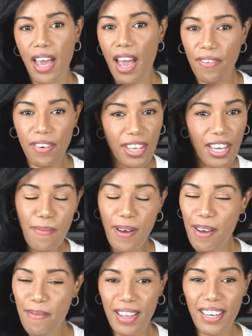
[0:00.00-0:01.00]
Everything
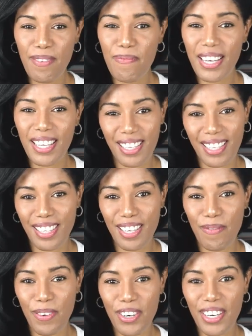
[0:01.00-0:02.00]
about my limbic
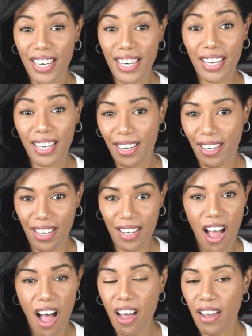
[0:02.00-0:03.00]
system you're getting
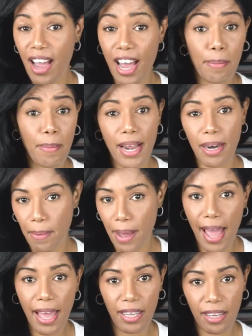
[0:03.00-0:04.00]
on automatic
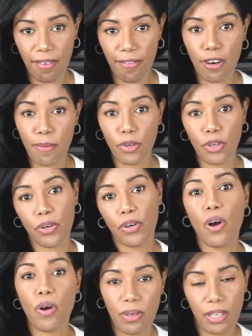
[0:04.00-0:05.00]
pilot from
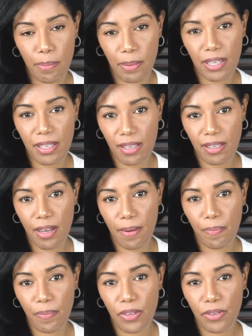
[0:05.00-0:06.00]
your own limbic
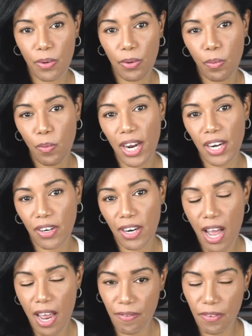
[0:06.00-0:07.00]
system. So in a way,
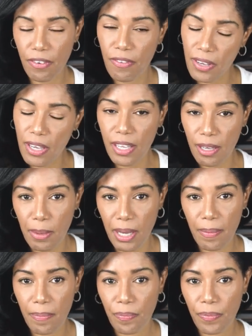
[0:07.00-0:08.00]
you're feeling
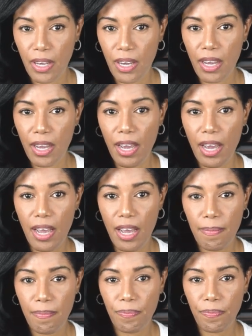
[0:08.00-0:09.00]
me.
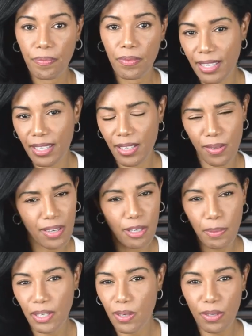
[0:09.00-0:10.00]
So there
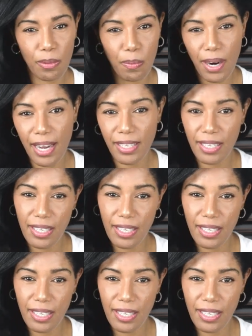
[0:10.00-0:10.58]
should be no surprise that